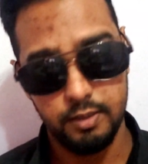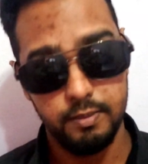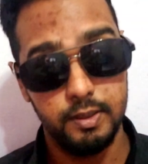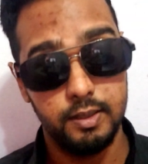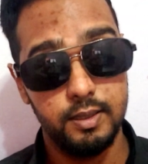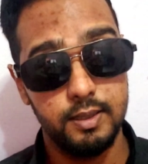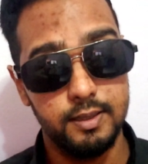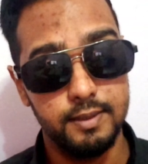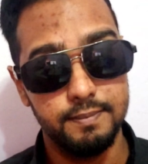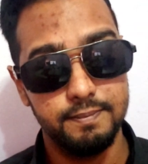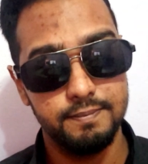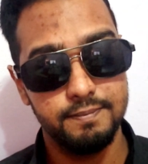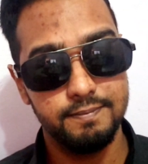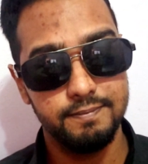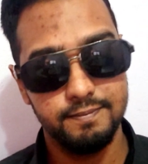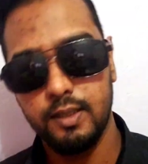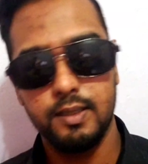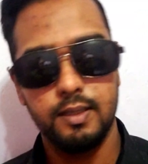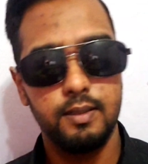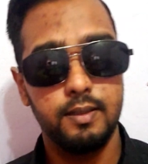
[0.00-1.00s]
I'm an idiot.
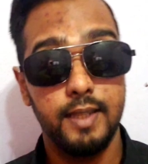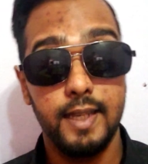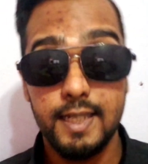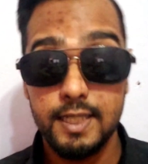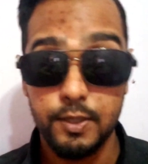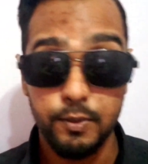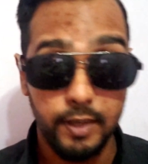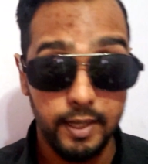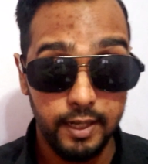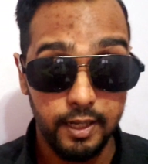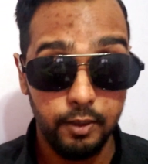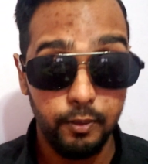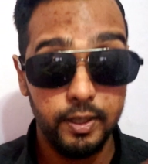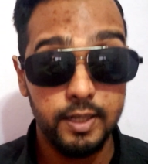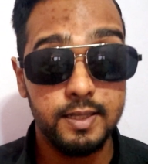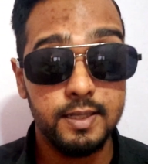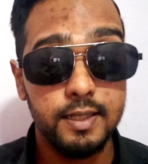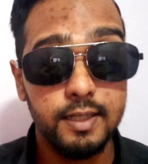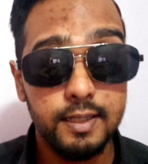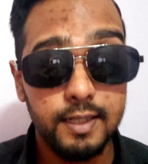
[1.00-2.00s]
That's why I
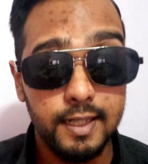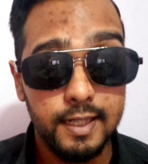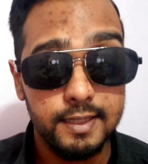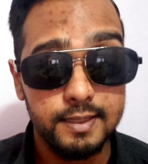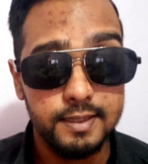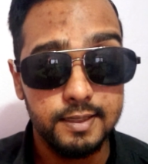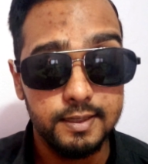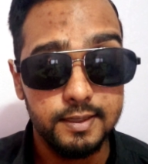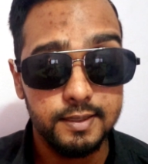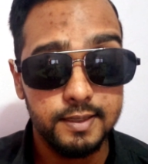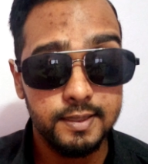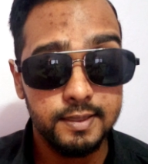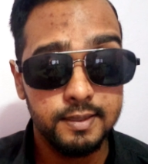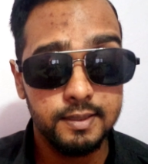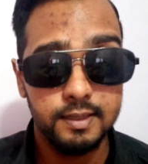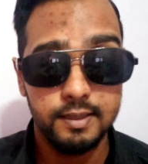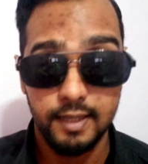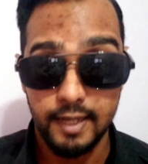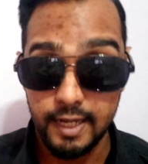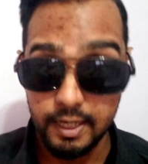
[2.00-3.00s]
wear sunglasses,
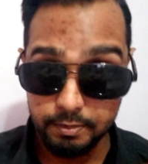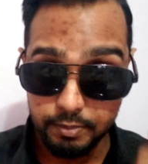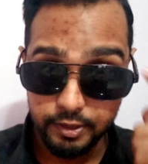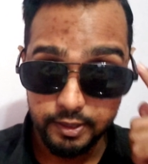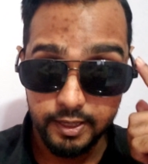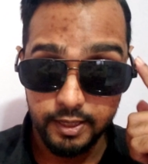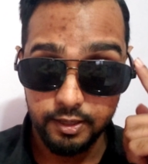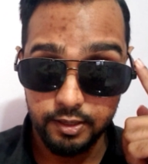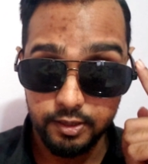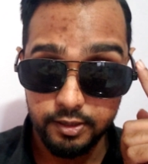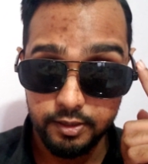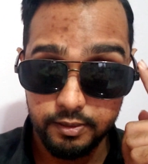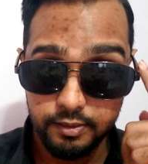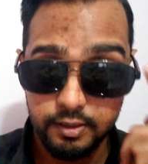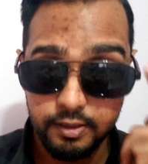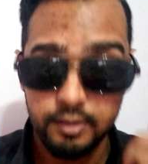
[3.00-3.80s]
eye protection.